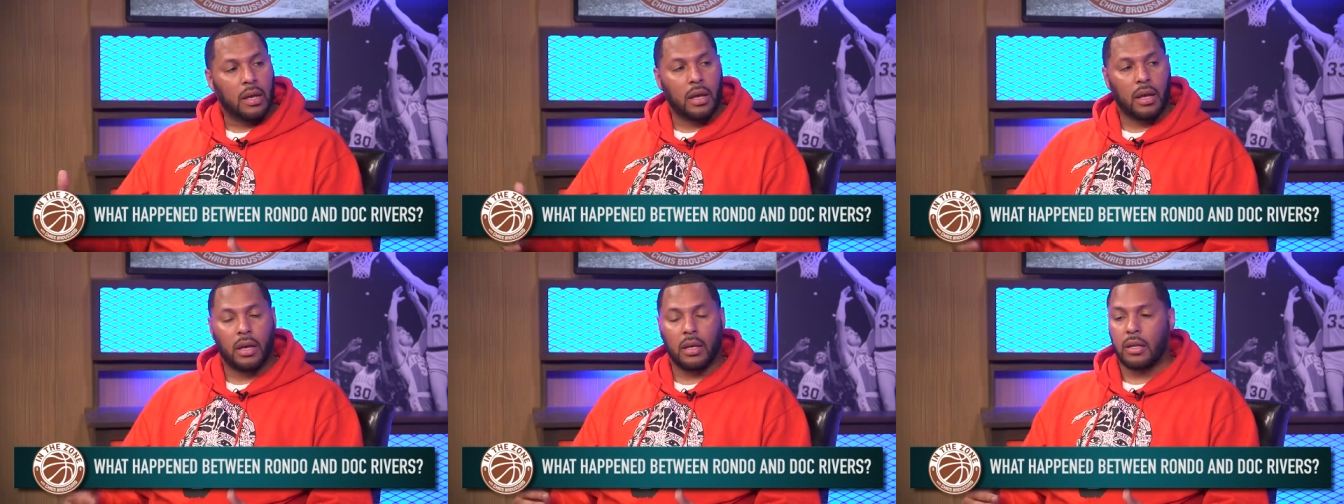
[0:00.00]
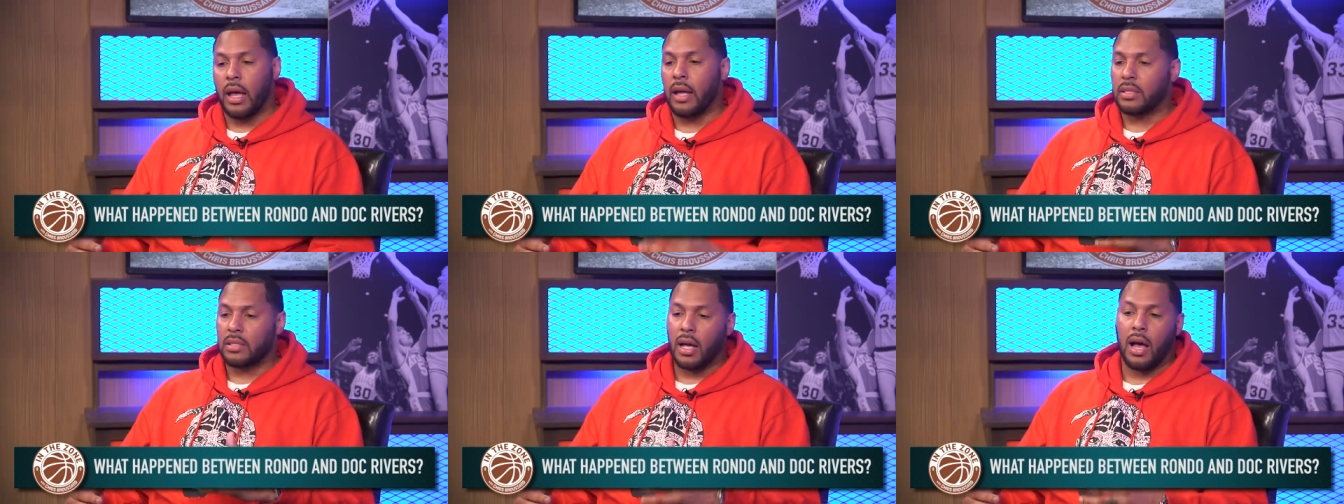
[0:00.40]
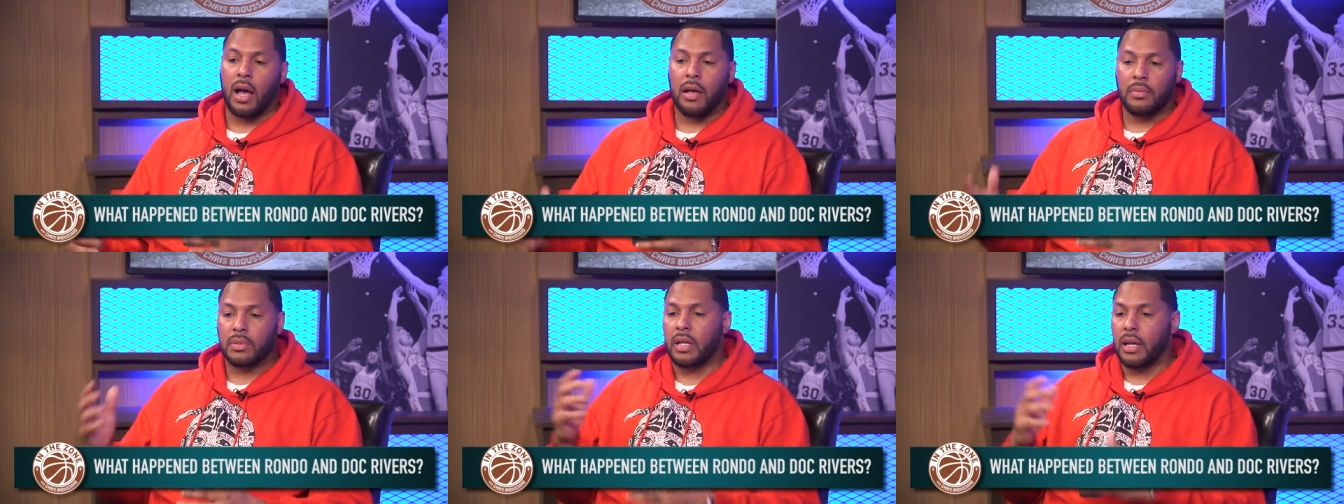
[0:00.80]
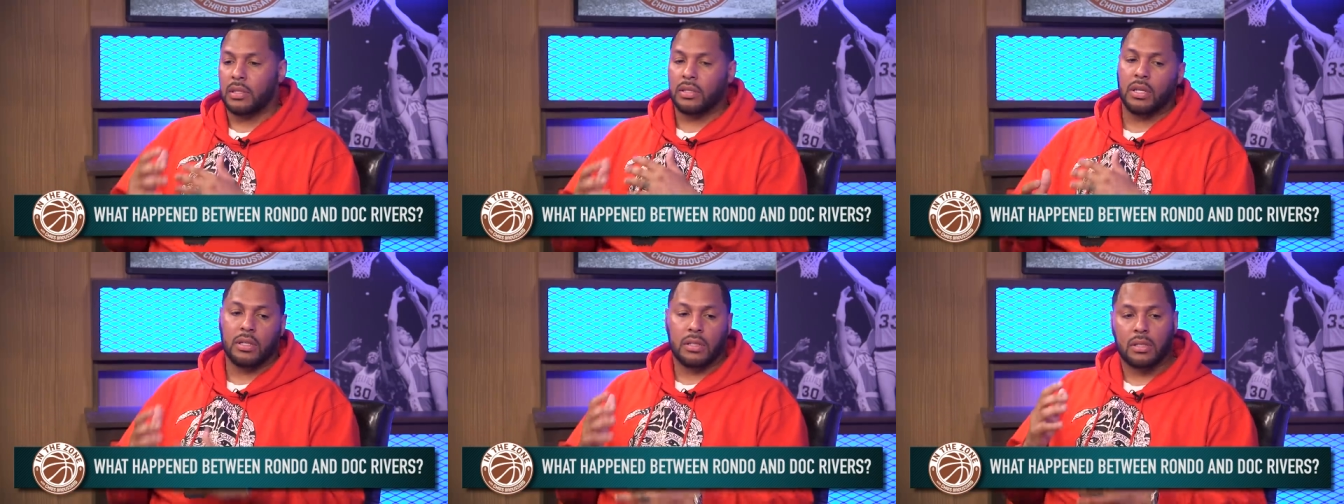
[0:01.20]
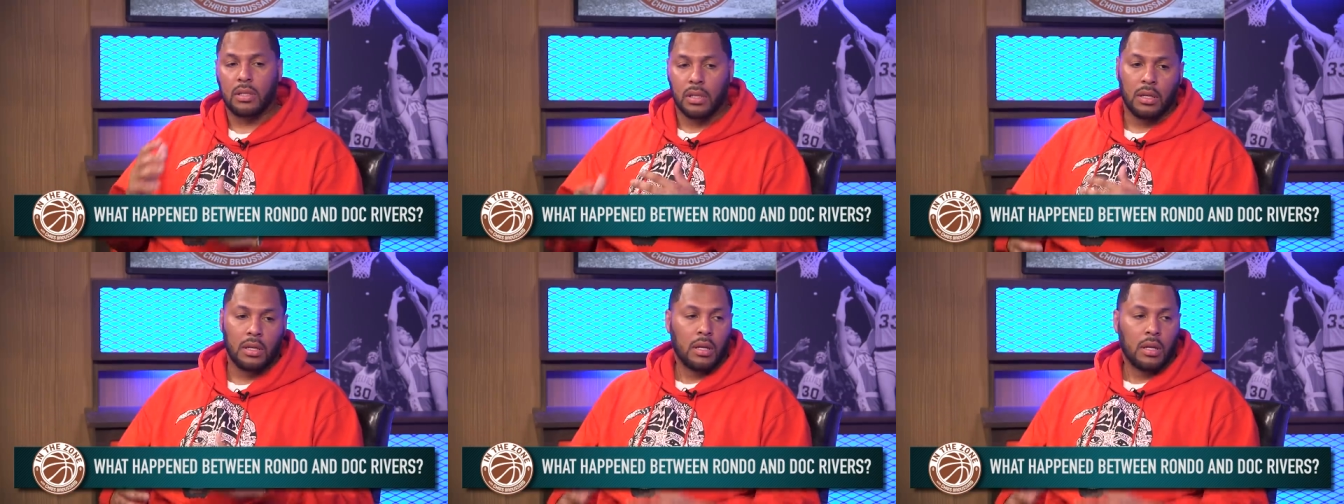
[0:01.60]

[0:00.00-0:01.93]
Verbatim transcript: and at times they just